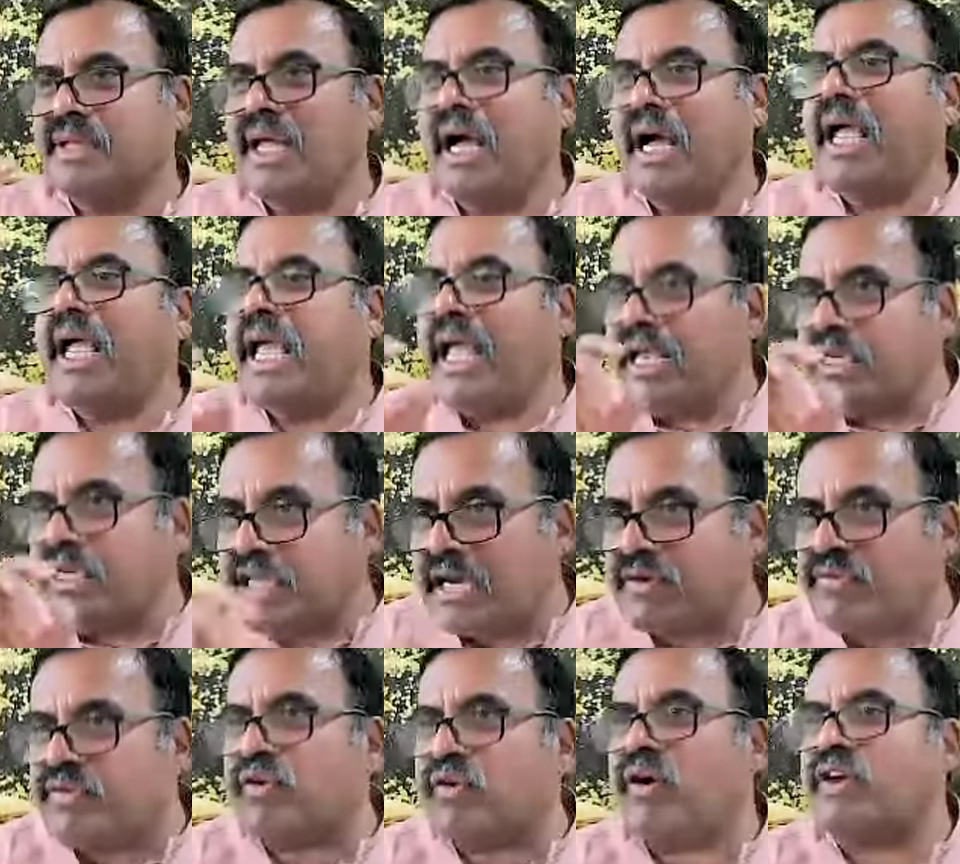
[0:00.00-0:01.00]
I
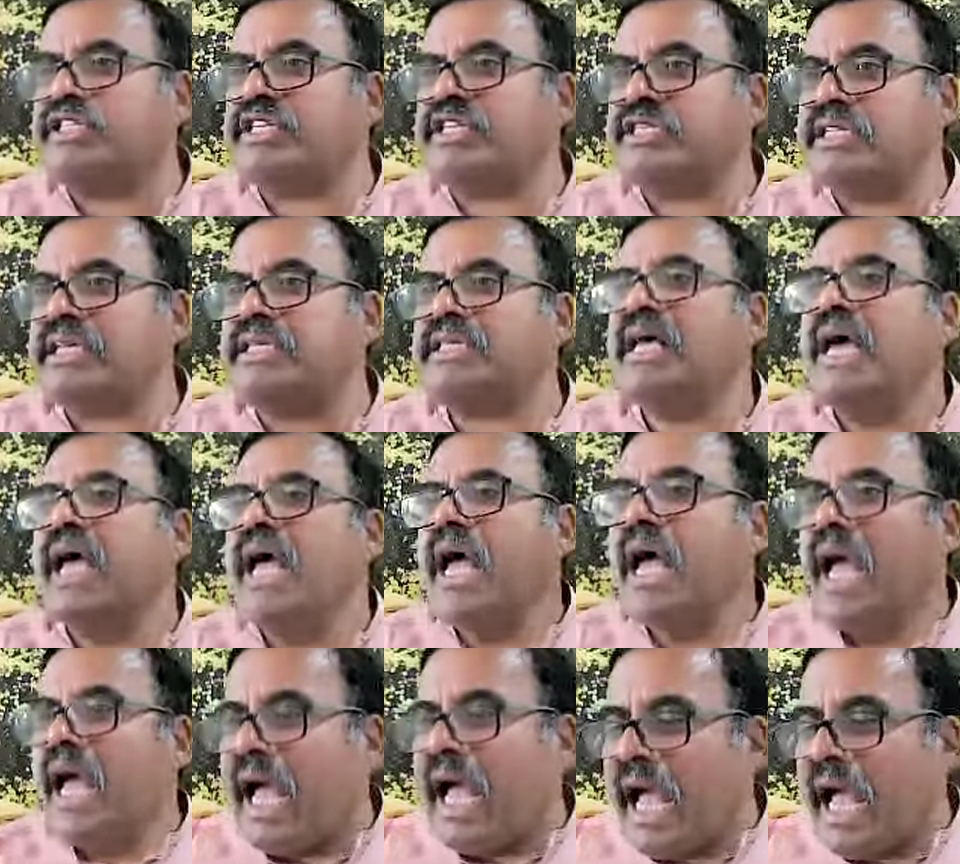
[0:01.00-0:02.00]
stand for consciousness,
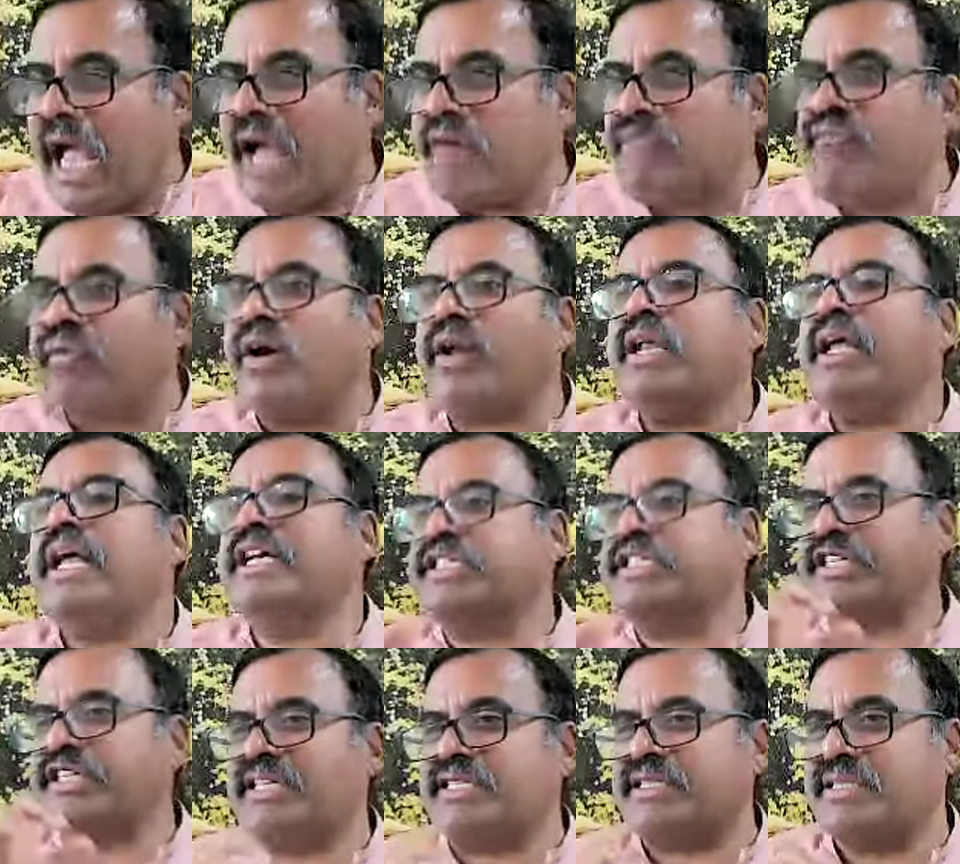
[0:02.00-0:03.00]
am for
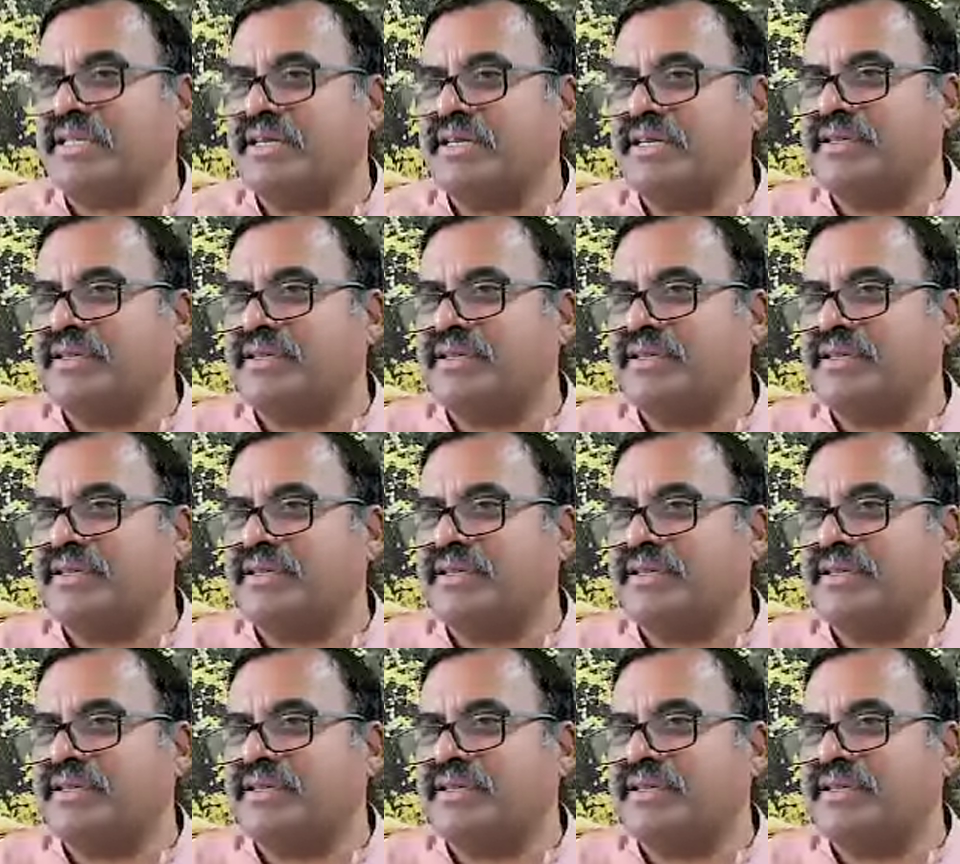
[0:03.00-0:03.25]
existence.